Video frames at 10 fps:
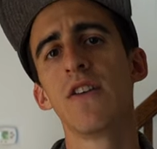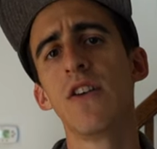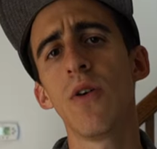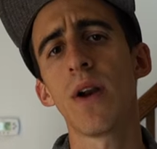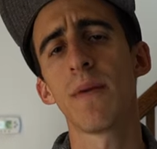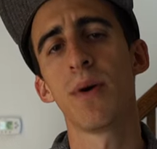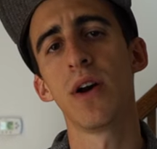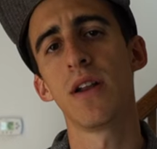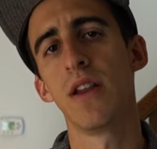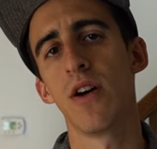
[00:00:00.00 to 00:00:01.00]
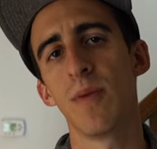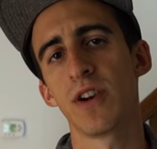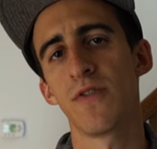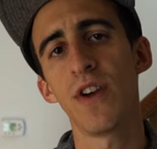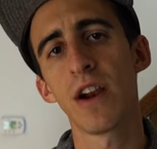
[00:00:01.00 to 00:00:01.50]
You don't wanna put, you know, a
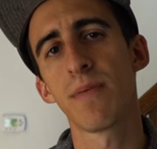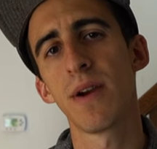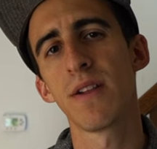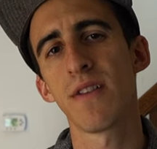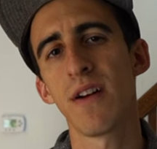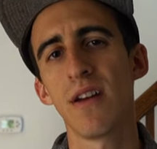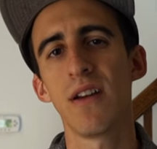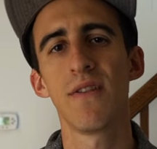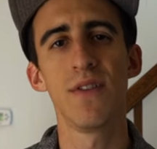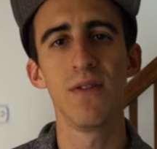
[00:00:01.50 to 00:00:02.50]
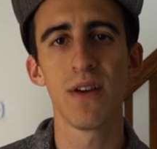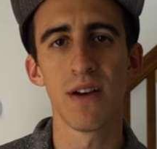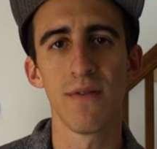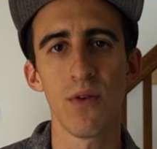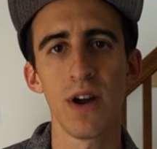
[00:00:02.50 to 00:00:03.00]
bunch of fingerprints on it if you
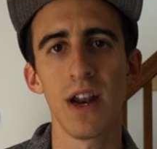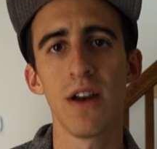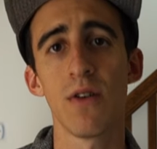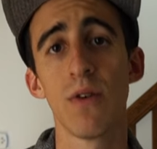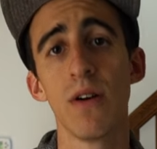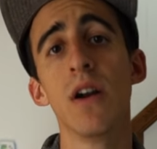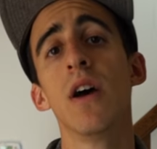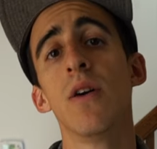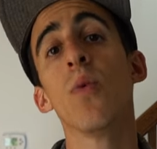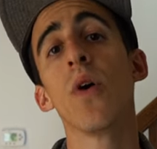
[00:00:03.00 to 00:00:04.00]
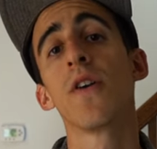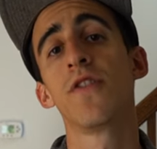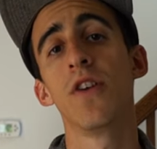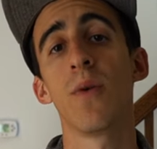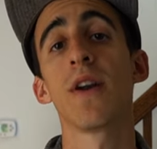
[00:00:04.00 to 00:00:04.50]
can avoid it, or
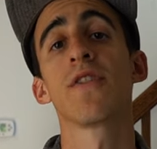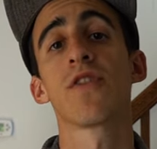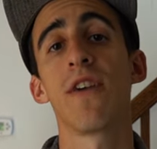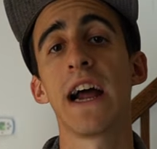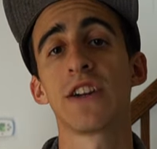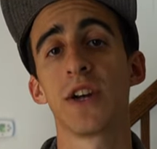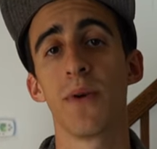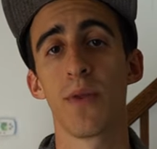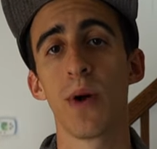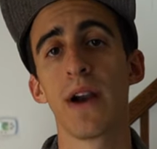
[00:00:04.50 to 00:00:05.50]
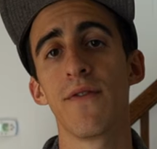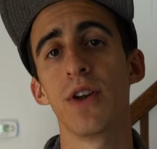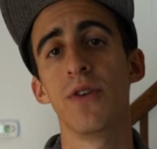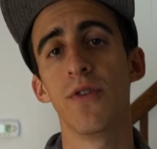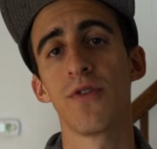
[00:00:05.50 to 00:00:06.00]
worse, you don't wanna scratch it with whatever
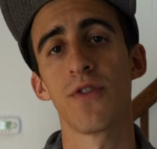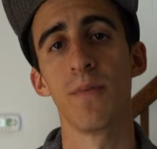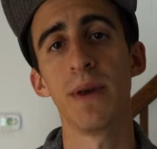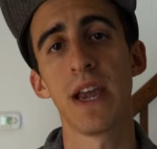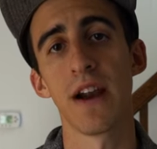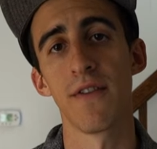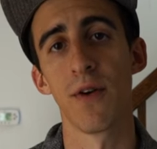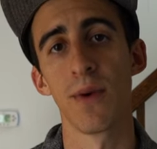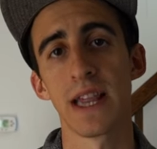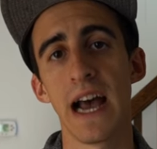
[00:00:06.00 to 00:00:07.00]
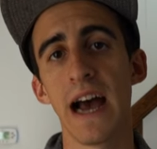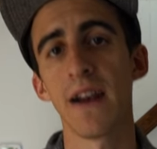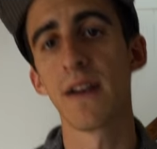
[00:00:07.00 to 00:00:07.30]
you use. So be careful with that.